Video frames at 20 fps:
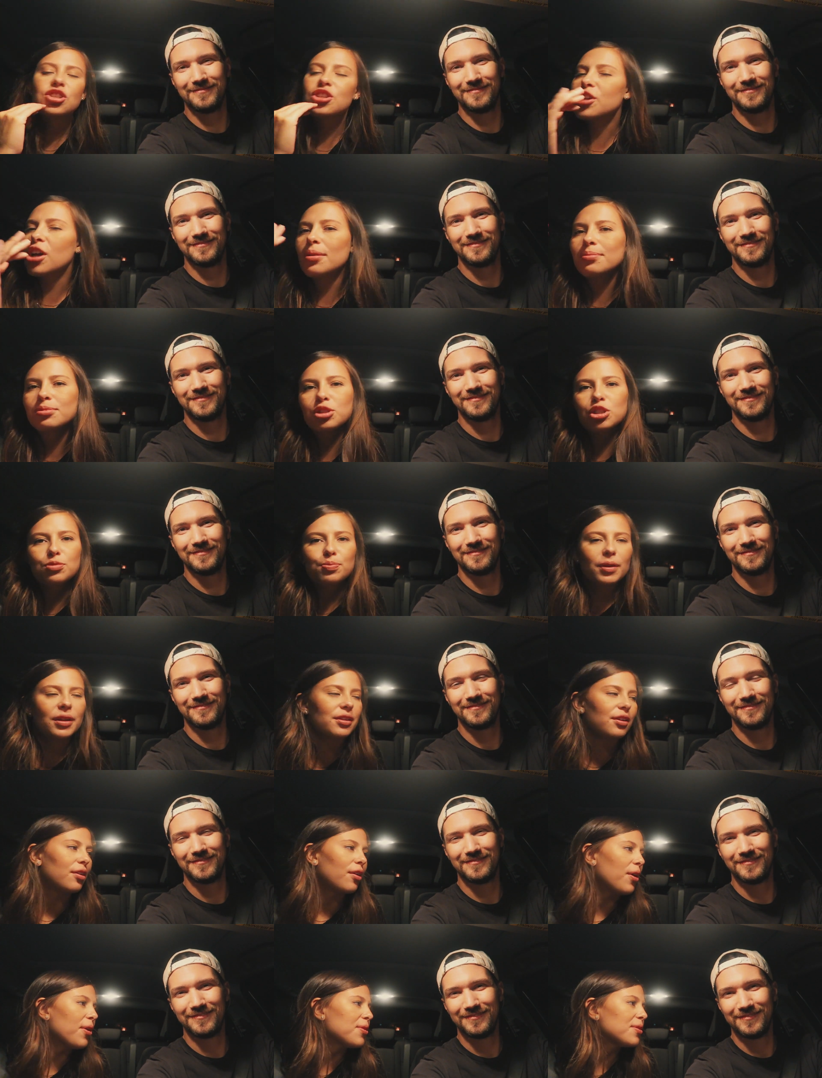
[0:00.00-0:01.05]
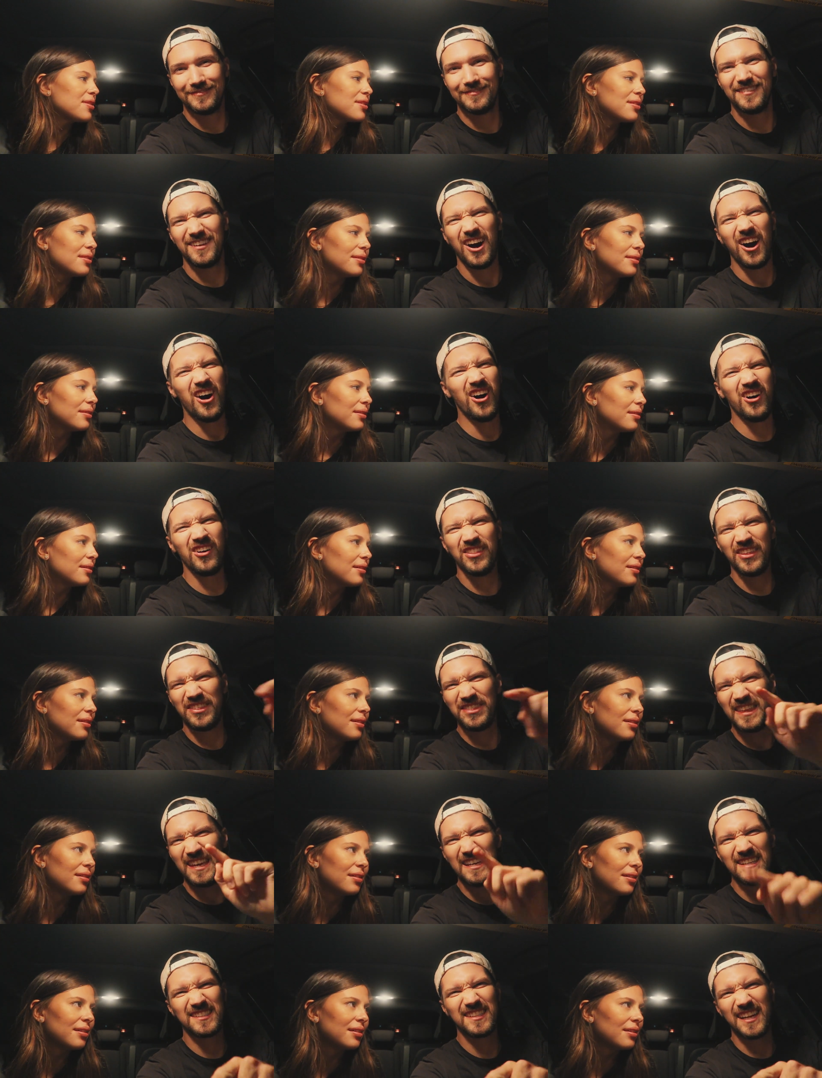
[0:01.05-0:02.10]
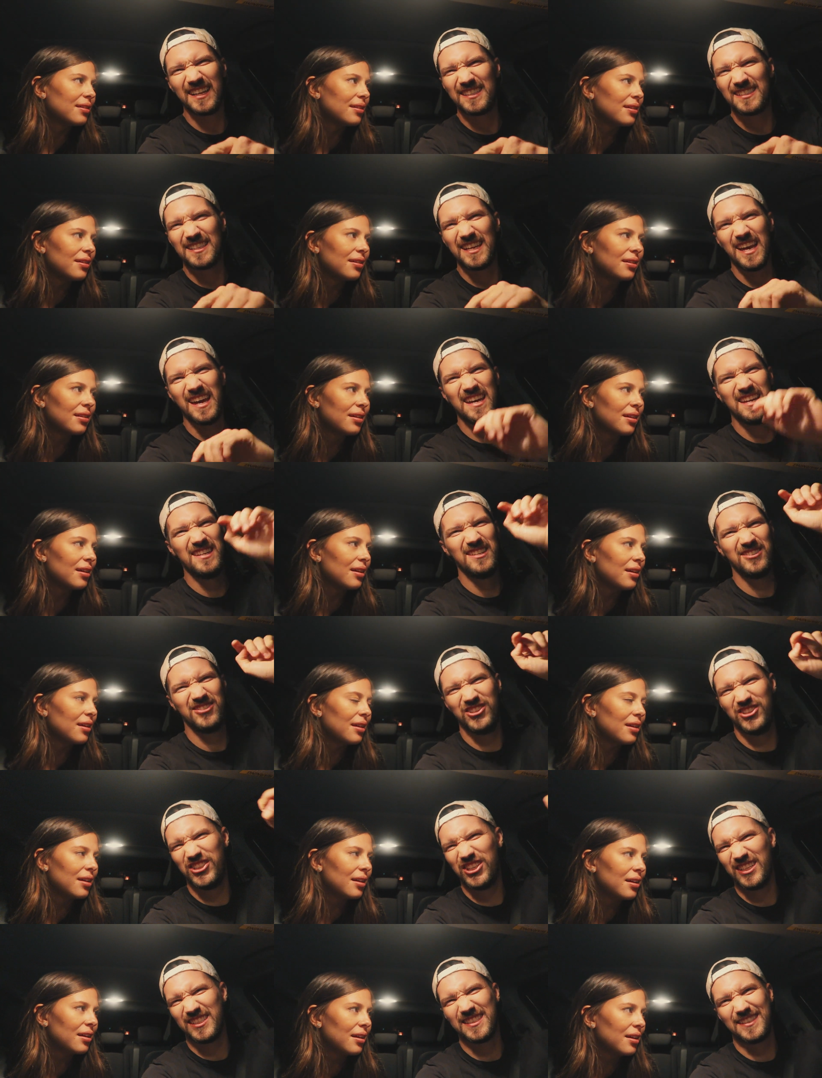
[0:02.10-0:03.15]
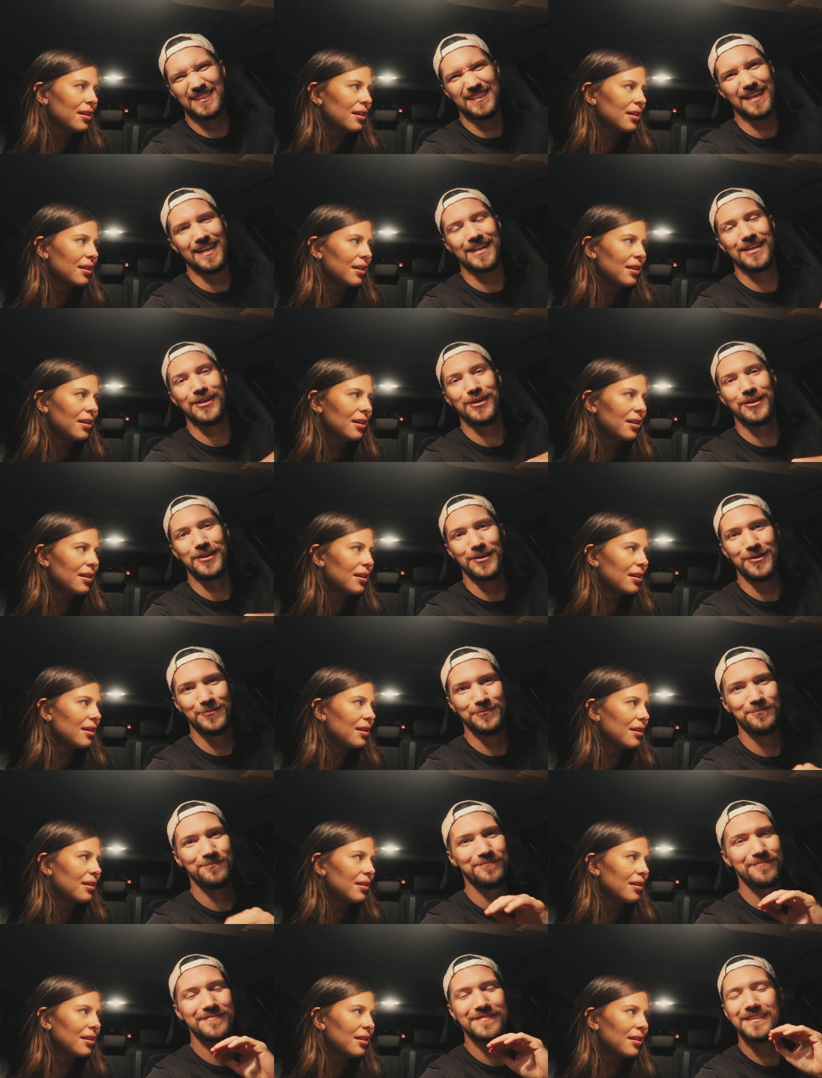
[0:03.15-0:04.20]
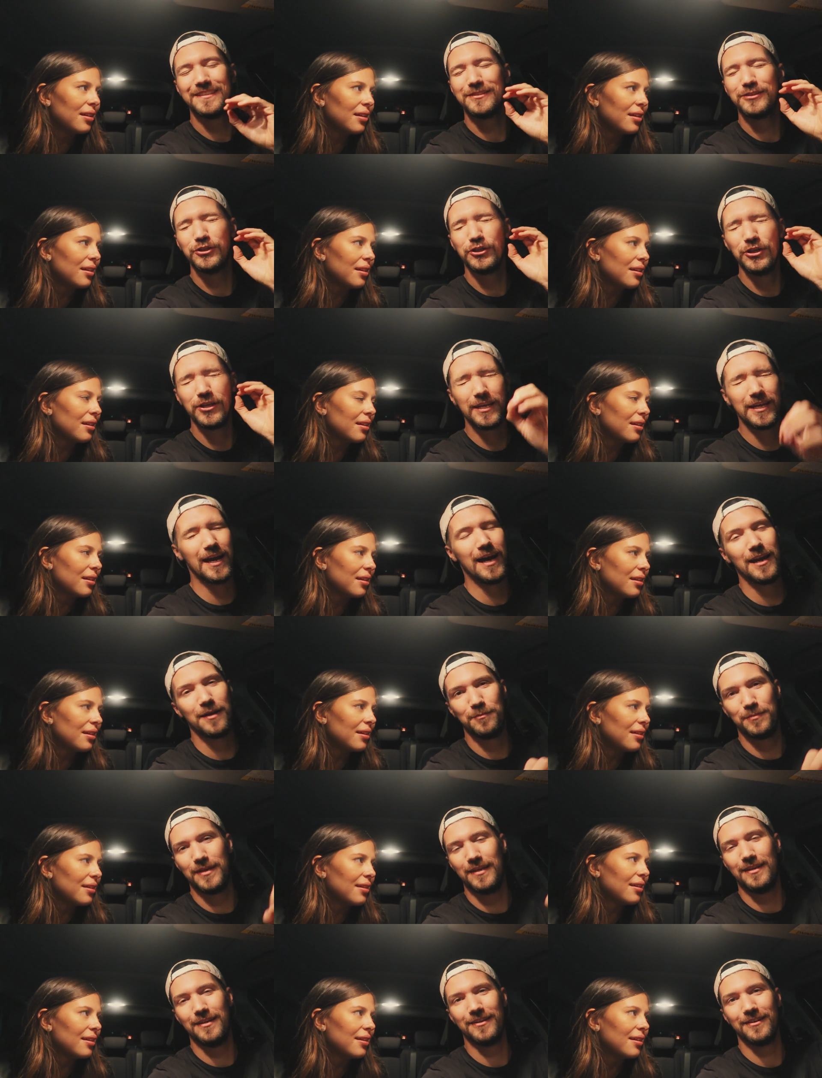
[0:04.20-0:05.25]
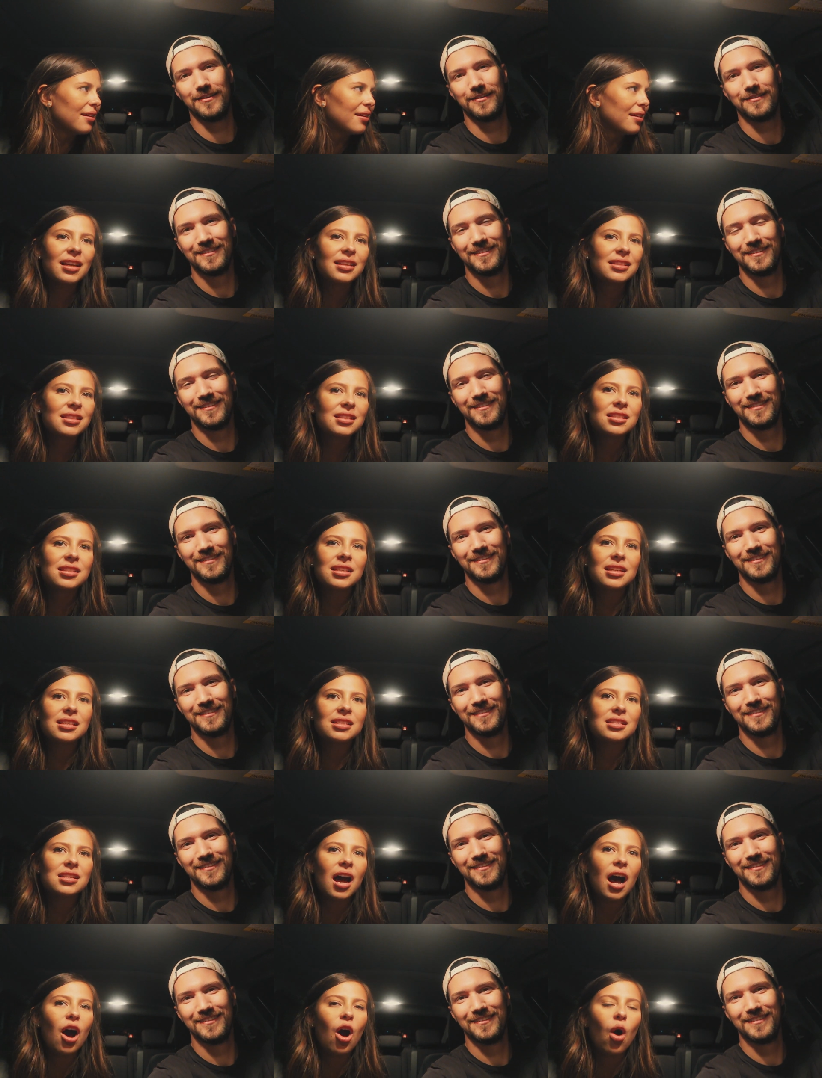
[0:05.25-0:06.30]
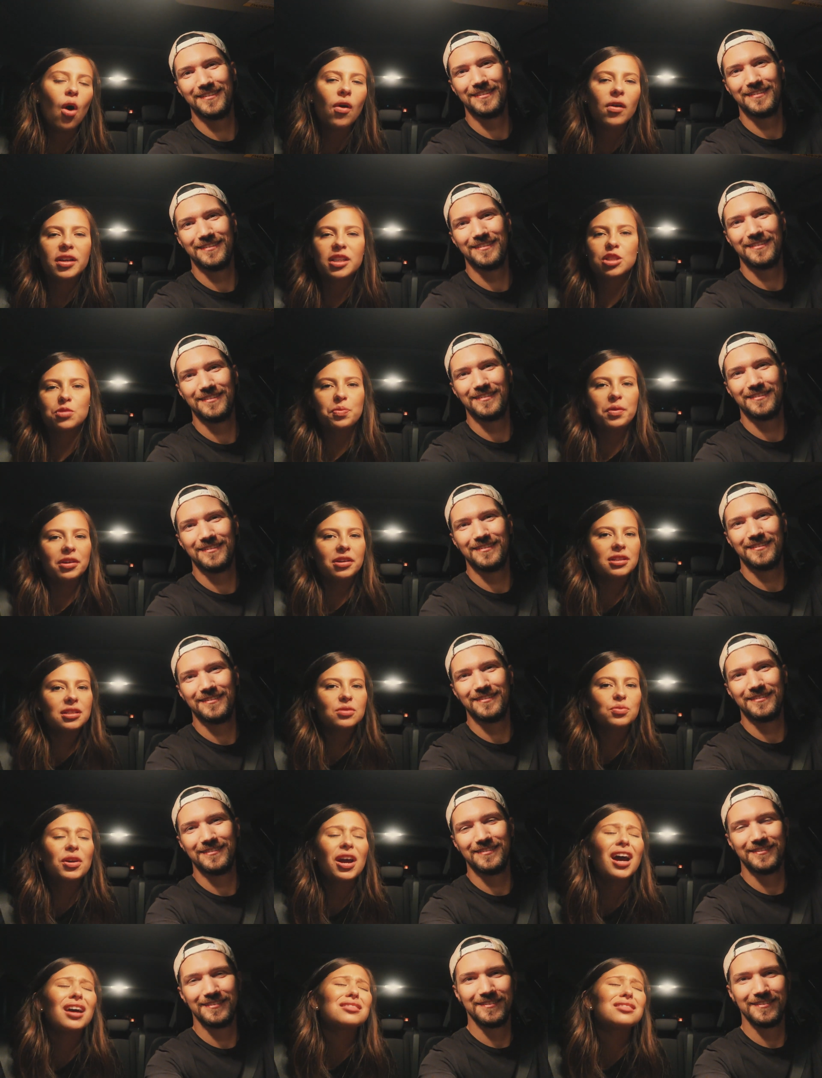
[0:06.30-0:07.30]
Speaker 1: just come to Splendor Oaks.
Speaker 2: All the things I said just a second ago, you gotta be here.
Speaker 1: It's, it's a whole experience. We